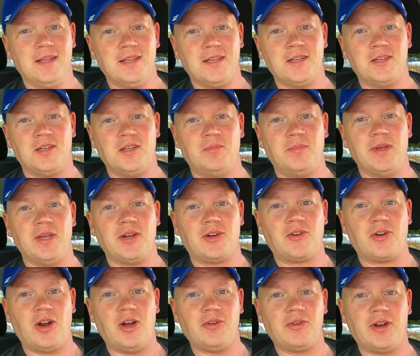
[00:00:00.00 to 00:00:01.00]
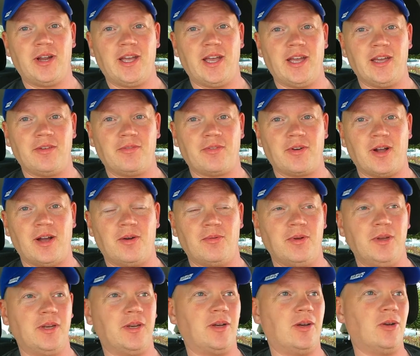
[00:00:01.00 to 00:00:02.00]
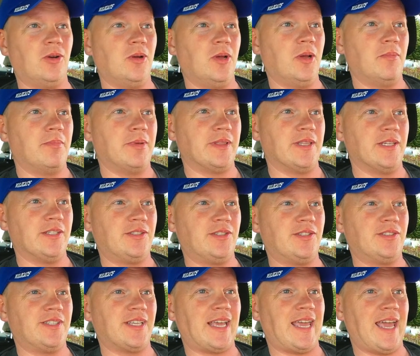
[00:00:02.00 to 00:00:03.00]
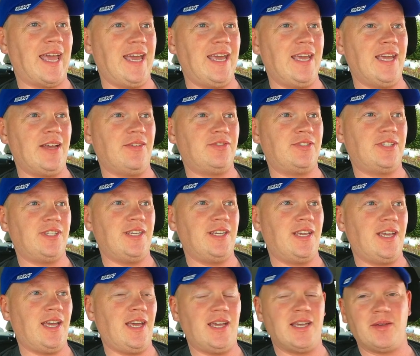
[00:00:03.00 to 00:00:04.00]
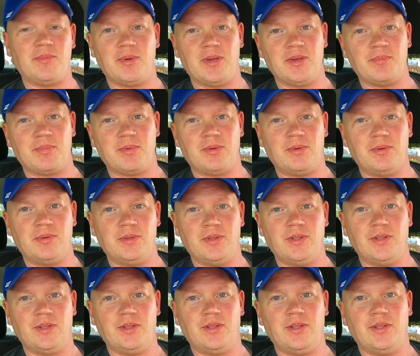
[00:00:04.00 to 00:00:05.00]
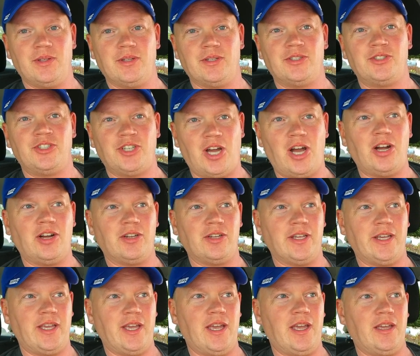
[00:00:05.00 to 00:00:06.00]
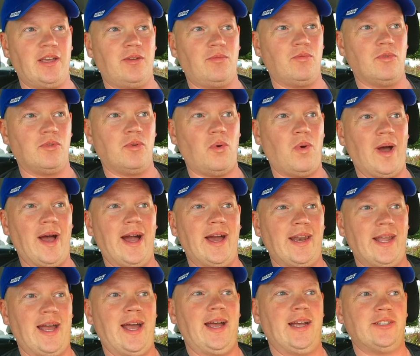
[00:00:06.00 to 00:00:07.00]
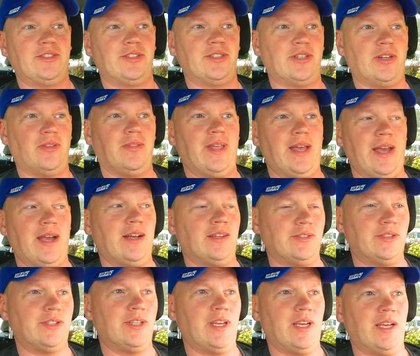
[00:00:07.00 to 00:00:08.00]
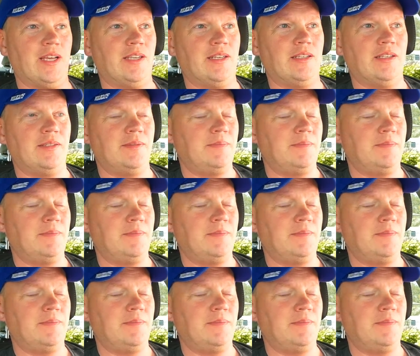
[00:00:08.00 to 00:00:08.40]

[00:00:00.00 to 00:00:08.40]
It could be a Kroger cake for all we know. But this is the KFC cake, people. The chocolate cake with white icing on the outside.